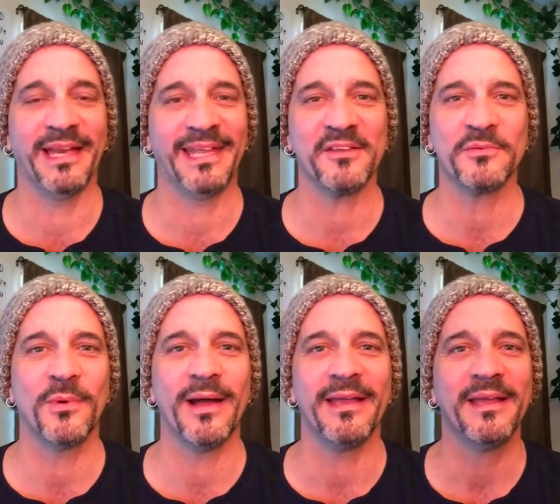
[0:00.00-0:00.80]
then guess
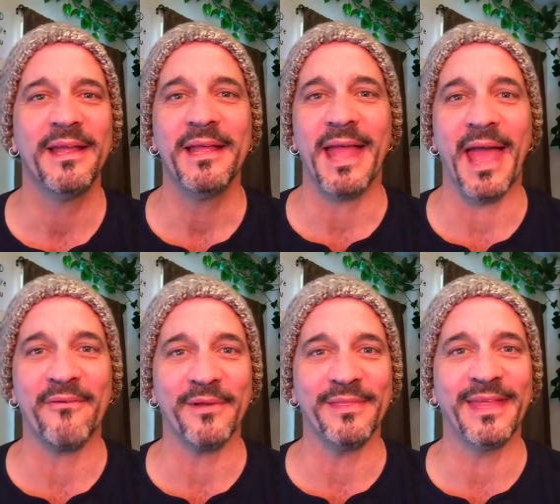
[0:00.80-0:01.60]
what?
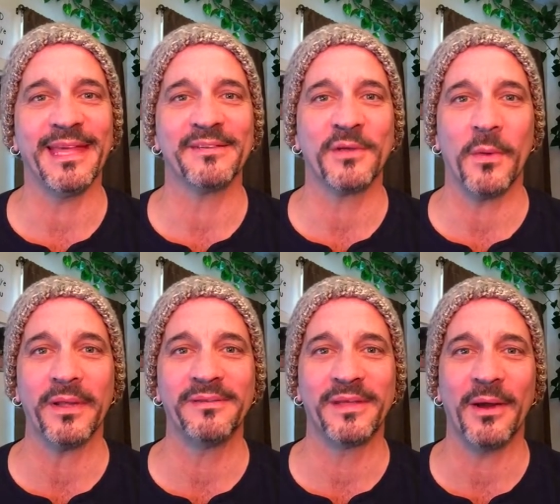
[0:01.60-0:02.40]
Everything is
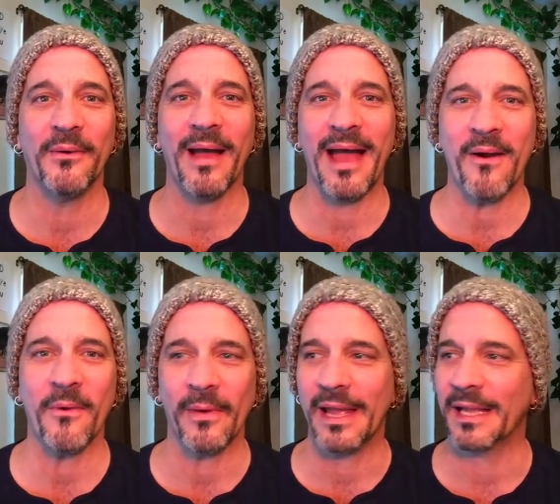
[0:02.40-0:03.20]
going to go
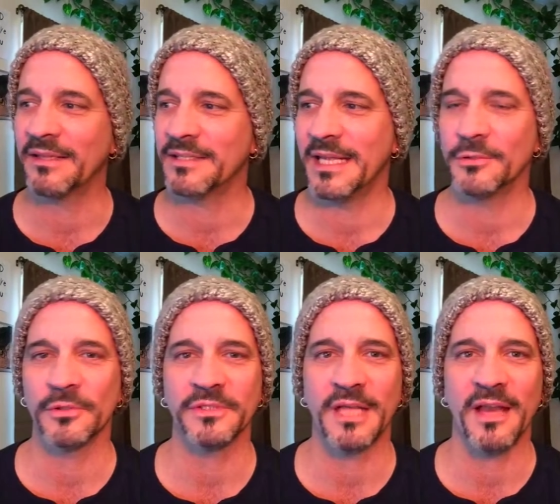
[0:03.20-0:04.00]
our way. I guess an
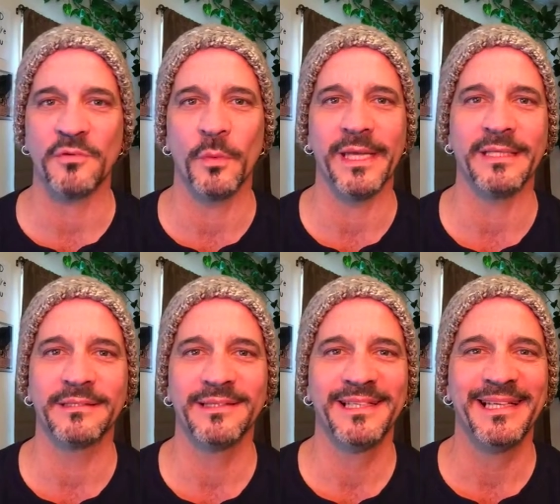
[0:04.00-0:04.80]
angel's got its
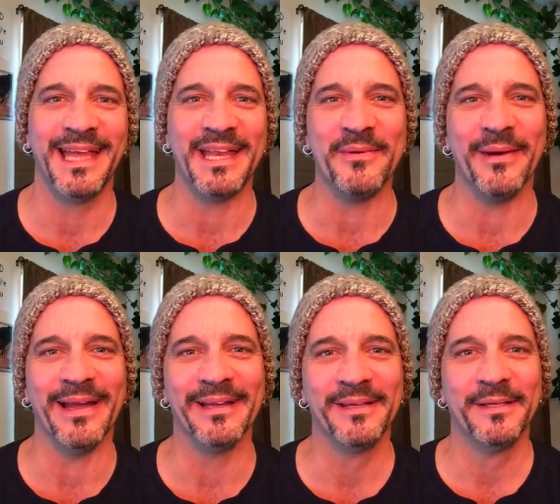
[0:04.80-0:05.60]
wings.
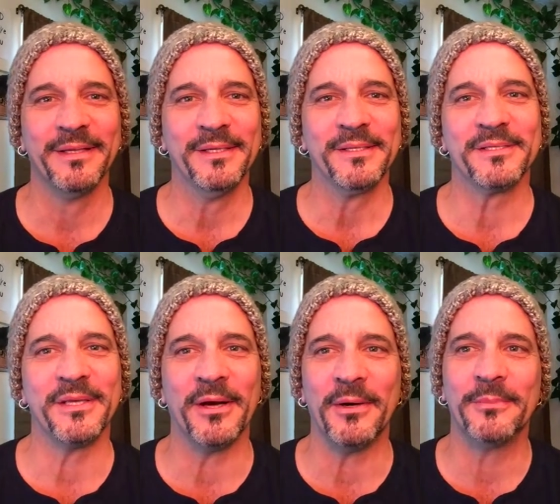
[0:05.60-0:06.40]
Anyway,
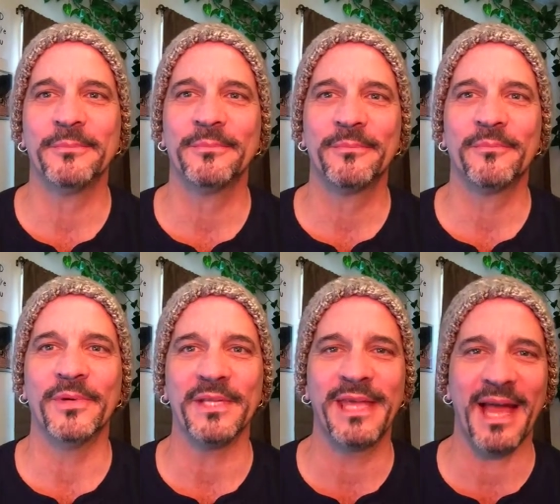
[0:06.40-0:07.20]
so
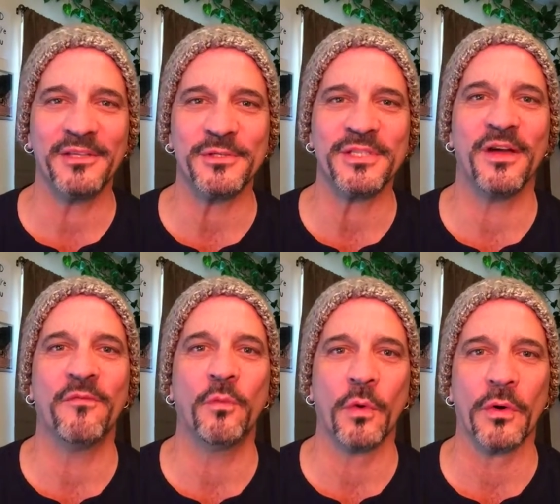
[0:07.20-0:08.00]
when you catch
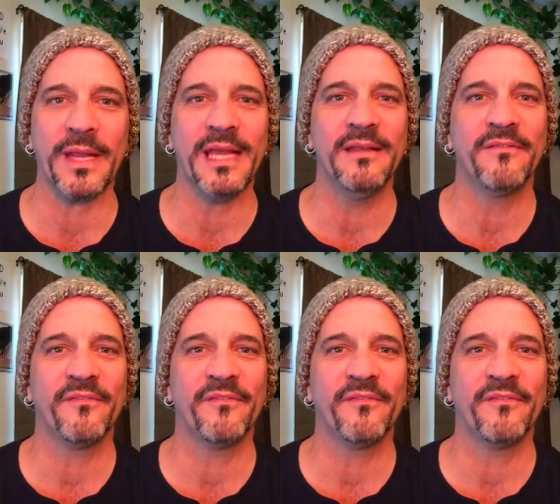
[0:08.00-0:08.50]
yourself worried,